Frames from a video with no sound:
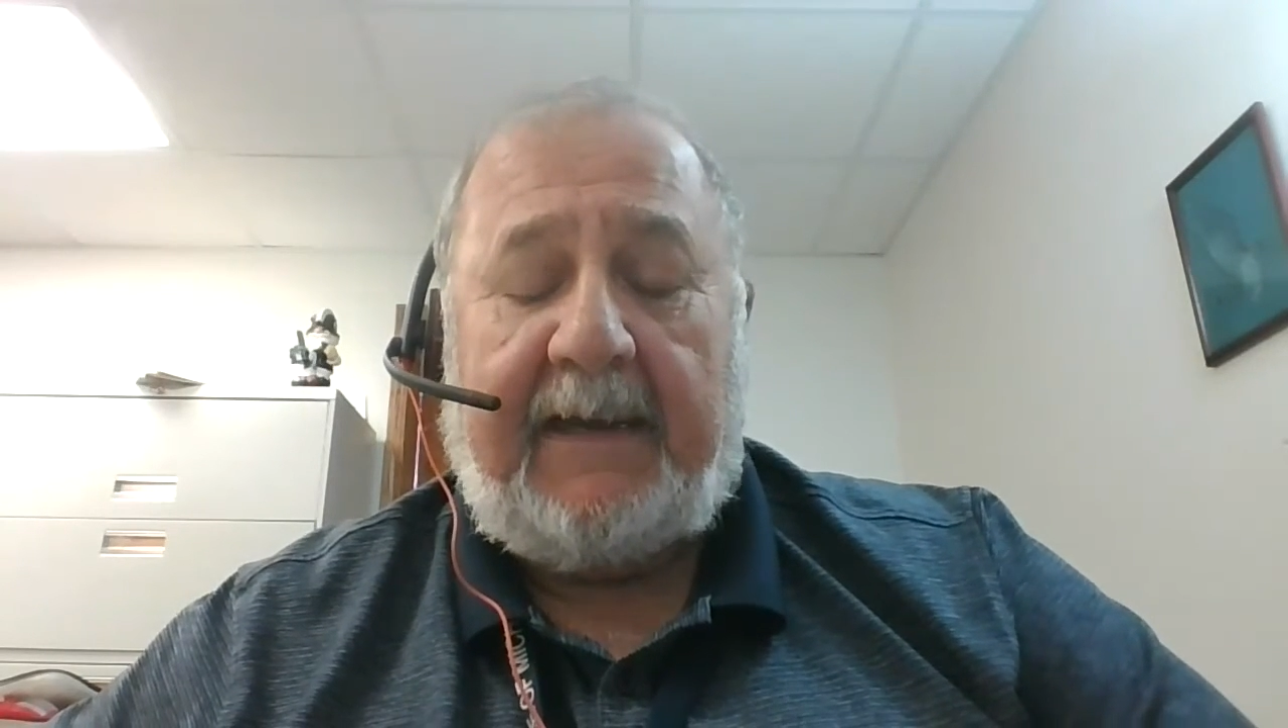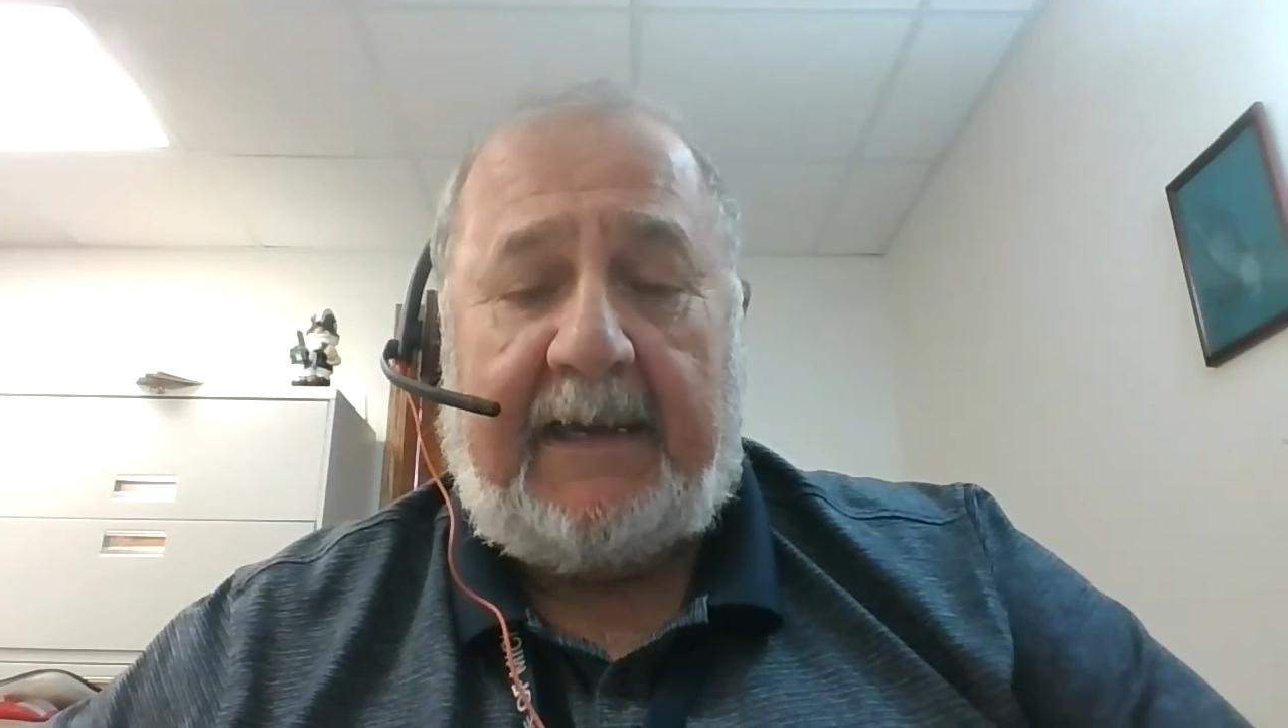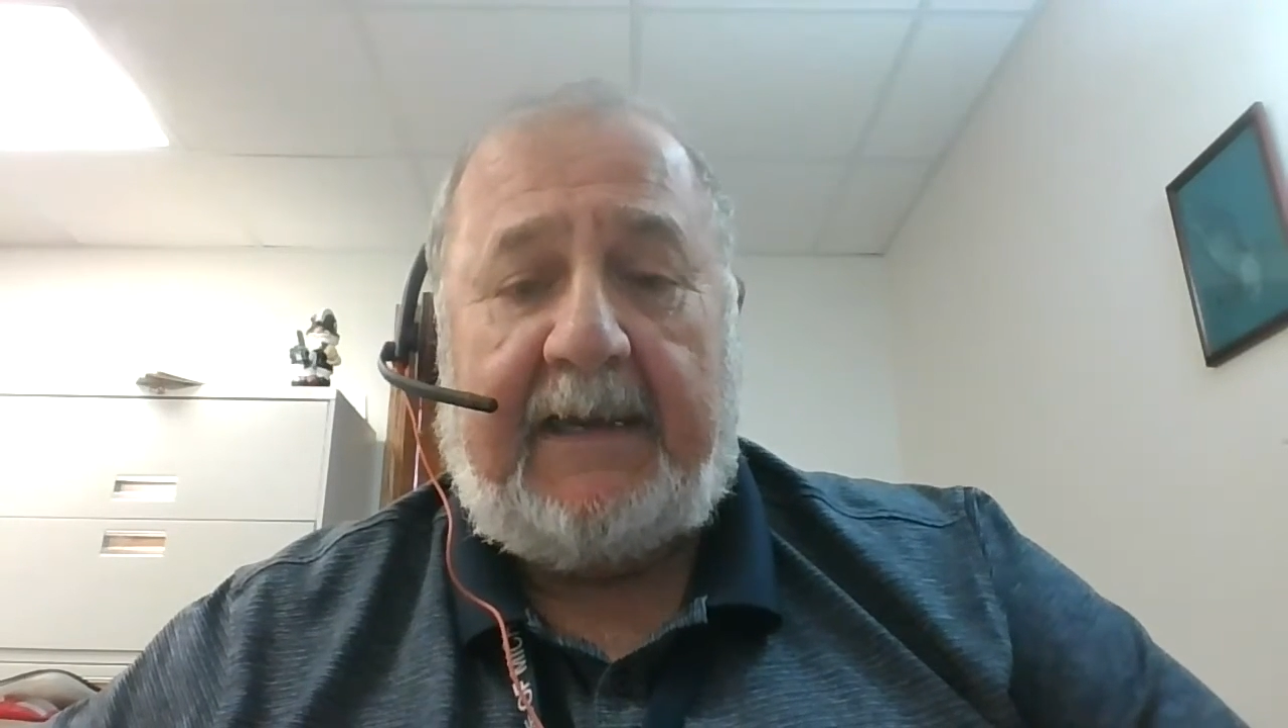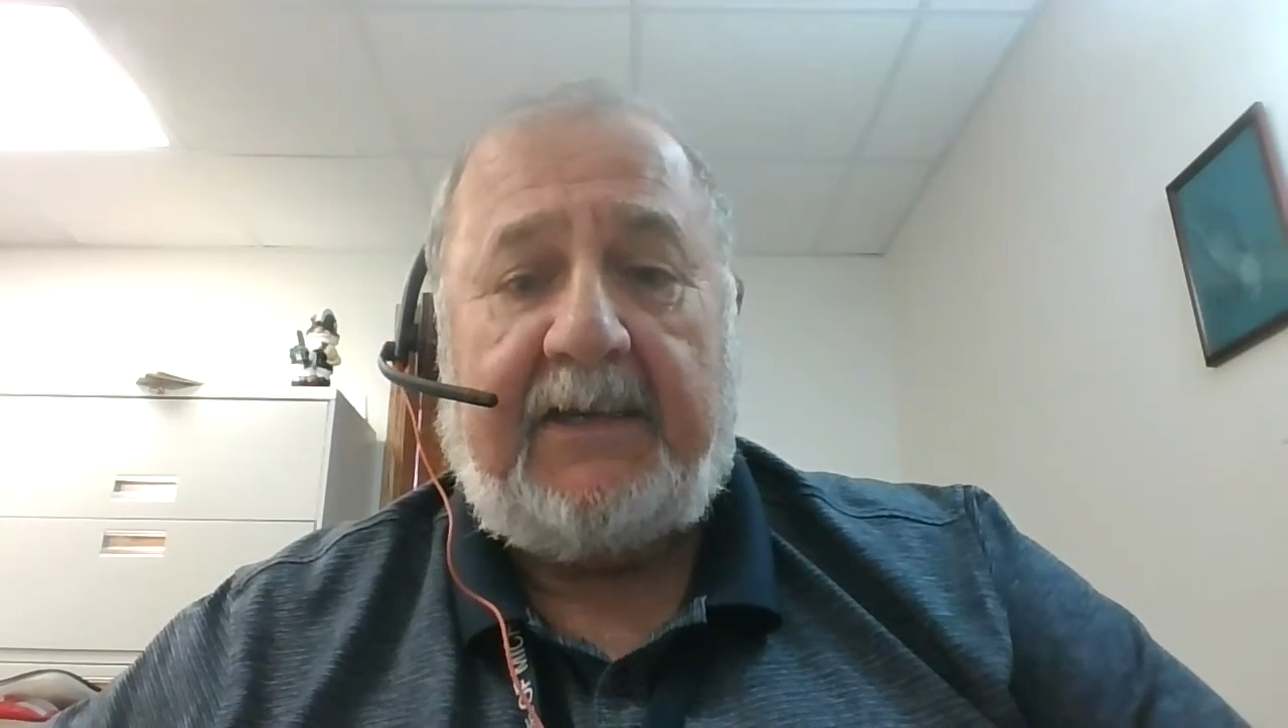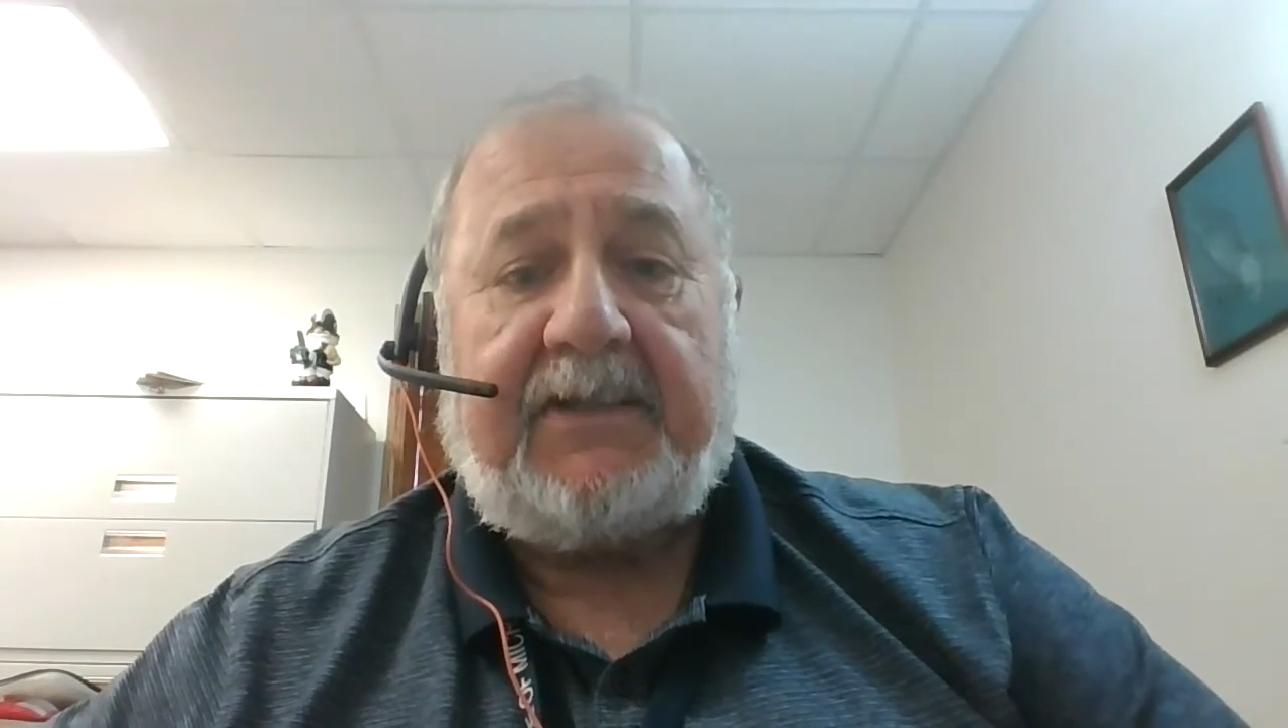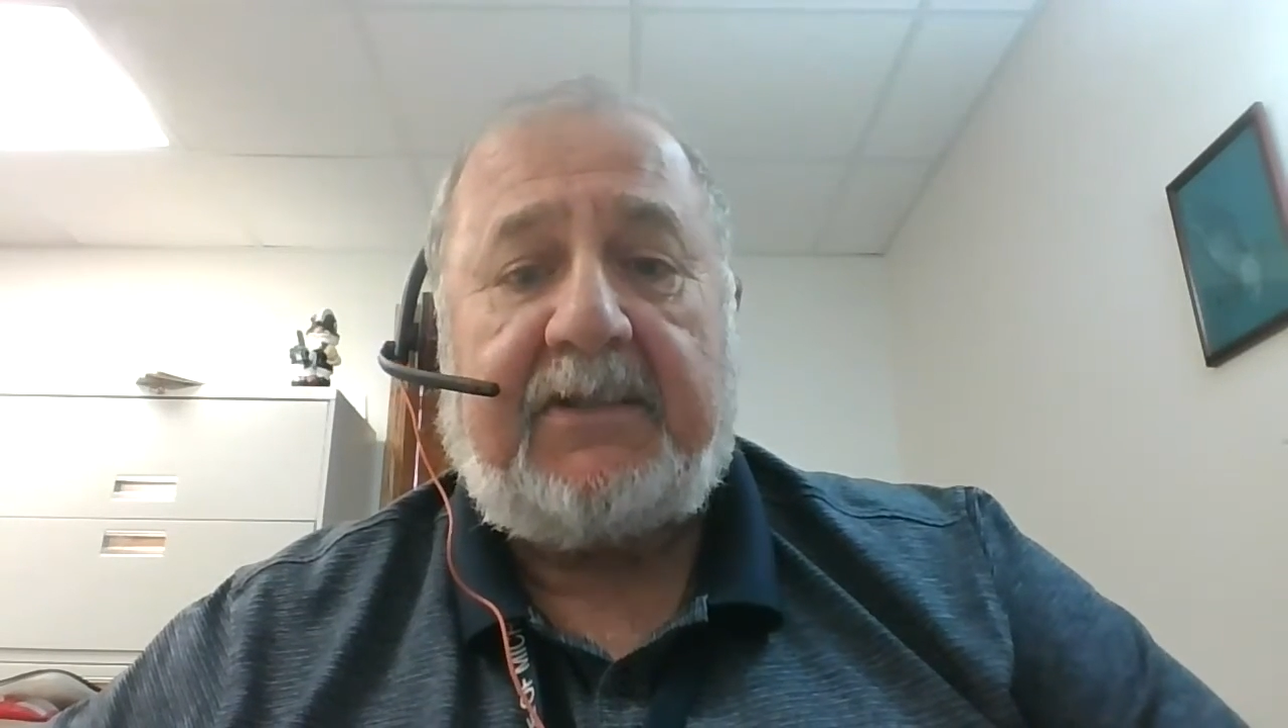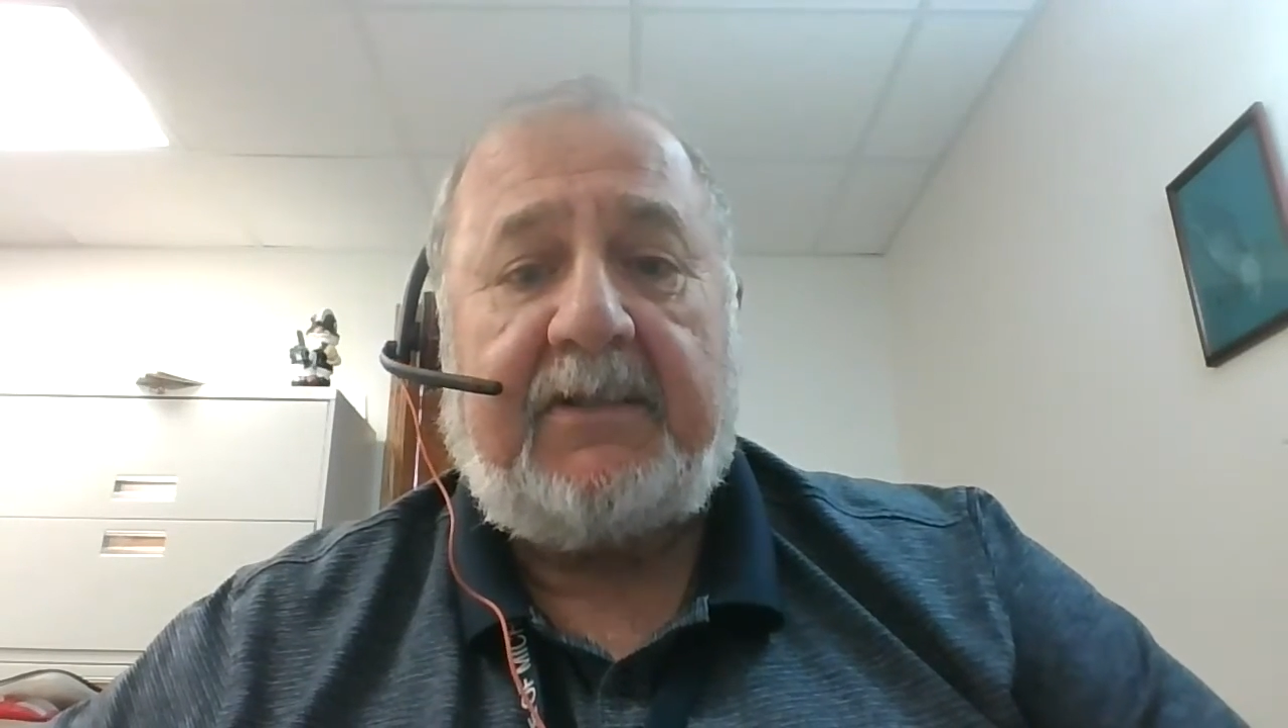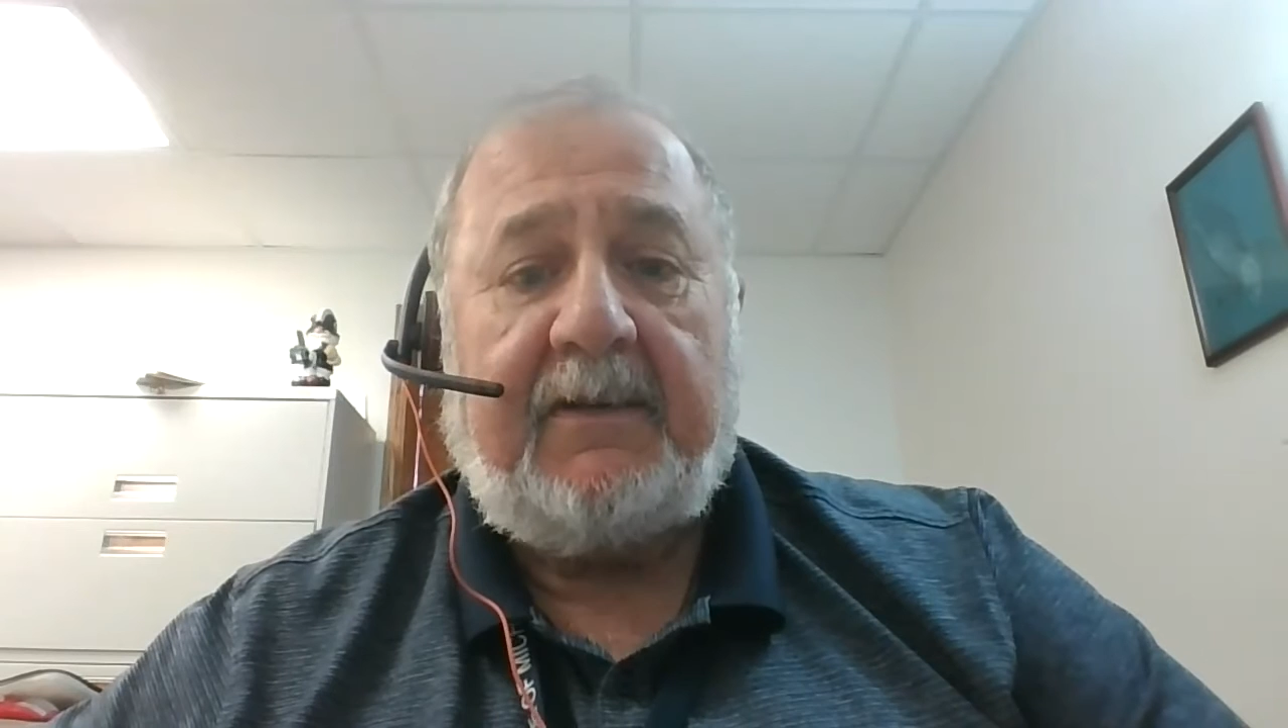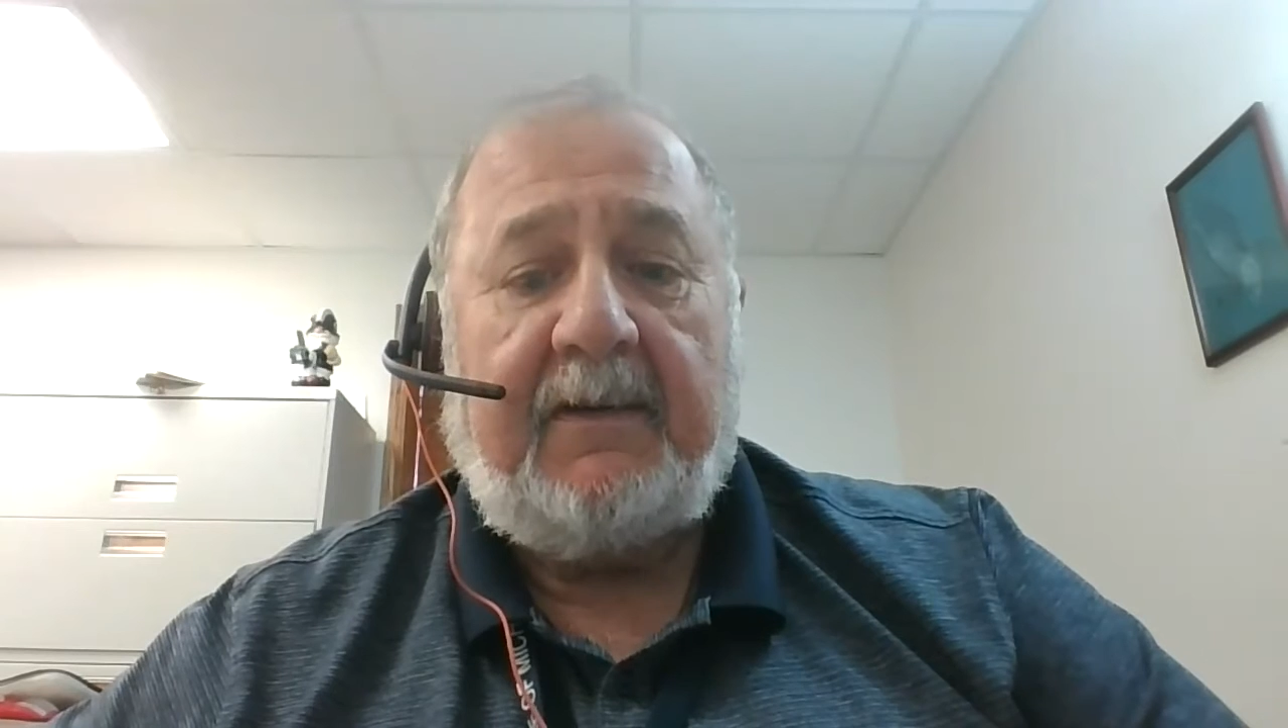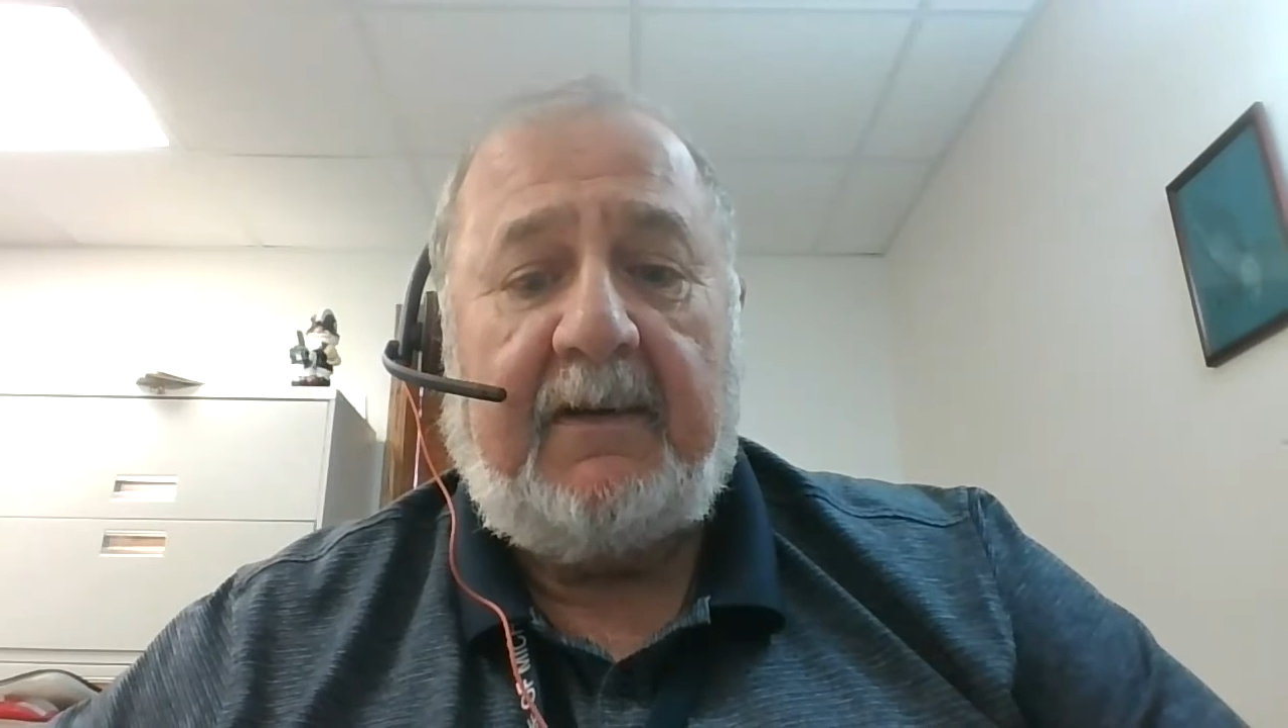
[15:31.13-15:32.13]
ease